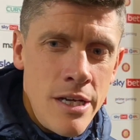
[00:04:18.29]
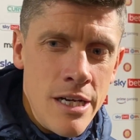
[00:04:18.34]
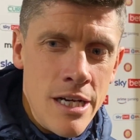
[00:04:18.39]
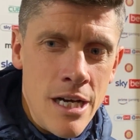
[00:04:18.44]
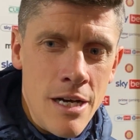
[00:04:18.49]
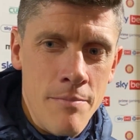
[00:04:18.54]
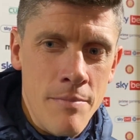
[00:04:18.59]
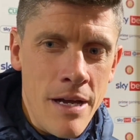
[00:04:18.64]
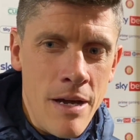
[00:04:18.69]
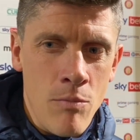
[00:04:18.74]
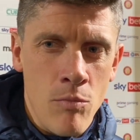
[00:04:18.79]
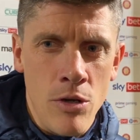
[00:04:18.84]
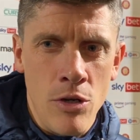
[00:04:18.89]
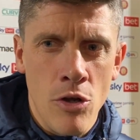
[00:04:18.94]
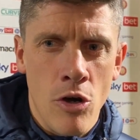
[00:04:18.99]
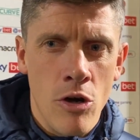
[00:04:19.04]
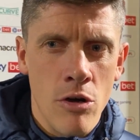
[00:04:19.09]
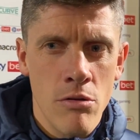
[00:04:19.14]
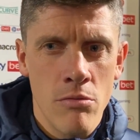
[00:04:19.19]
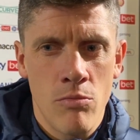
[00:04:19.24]
And we're
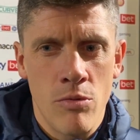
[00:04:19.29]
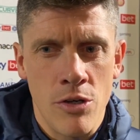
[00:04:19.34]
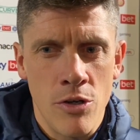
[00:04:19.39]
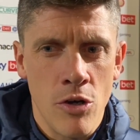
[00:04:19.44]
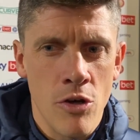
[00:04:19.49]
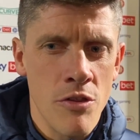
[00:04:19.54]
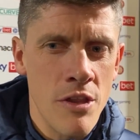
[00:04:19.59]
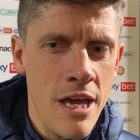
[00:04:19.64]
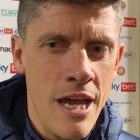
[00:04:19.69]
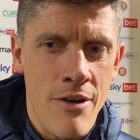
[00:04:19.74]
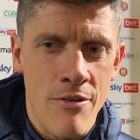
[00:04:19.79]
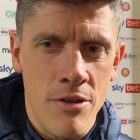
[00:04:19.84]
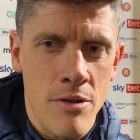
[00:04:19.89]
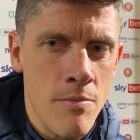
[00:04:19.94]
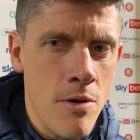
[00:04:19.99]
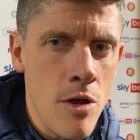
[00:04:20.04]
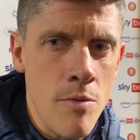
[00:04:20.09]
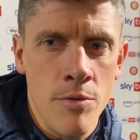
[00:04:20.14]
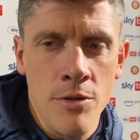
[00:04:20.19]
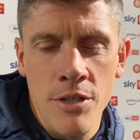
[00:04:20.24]
not there at the
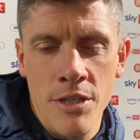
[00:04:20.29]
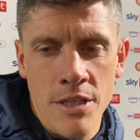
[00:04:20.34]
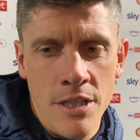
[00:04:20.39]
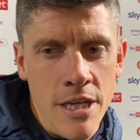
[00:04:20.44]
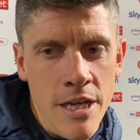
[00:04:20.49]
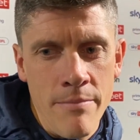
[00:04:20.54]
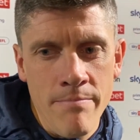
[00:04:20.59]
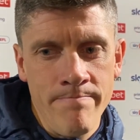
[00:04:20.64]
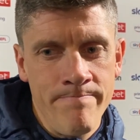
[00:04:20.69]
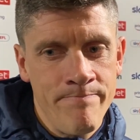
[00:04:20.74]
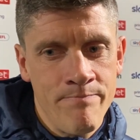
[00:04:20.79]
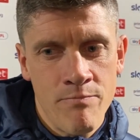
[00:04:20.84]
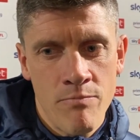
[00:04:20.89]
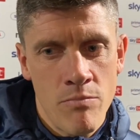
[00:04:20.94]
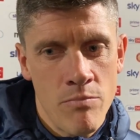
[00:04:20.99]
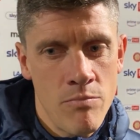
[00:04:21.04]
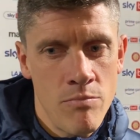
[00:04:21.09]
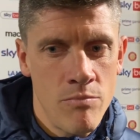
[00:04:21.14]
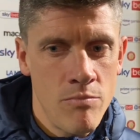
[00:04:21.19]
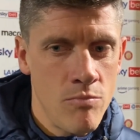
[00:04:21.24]
moment. And
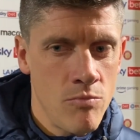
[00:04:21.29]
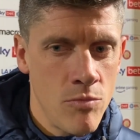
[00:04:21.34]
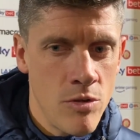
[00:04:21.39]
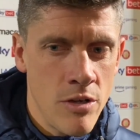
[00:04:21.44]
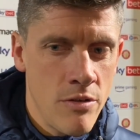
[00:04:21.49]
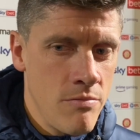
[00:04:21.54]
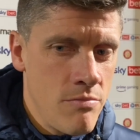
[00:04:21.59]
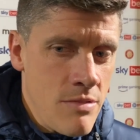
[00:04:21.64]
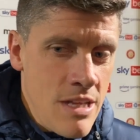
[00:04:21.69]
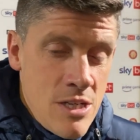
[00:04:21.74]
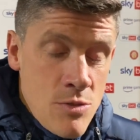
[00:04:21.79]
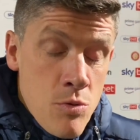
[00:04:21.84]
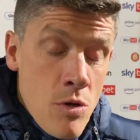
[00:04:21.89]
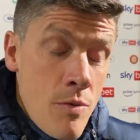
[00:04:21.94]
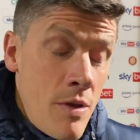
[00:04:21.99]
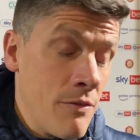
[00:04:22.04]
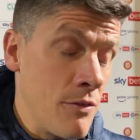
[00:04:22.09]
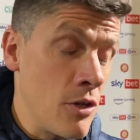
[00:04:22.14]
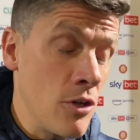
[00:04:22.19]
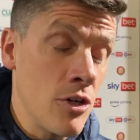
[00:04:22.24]
that's
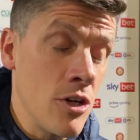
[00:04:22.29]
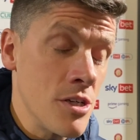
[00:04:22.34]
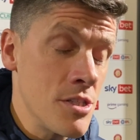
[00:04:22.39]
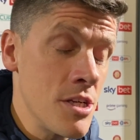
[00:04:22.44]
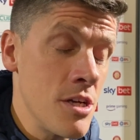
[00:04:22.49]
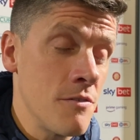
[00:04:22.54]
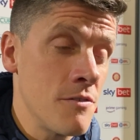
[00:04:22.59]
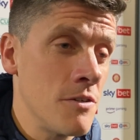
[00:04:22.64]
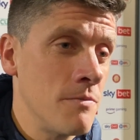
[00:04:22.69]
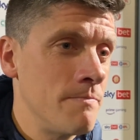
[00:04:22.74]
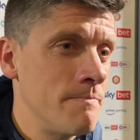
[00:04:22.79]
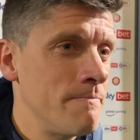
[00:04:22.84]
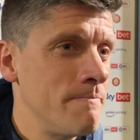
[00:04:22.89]
why we have to look at ourselves.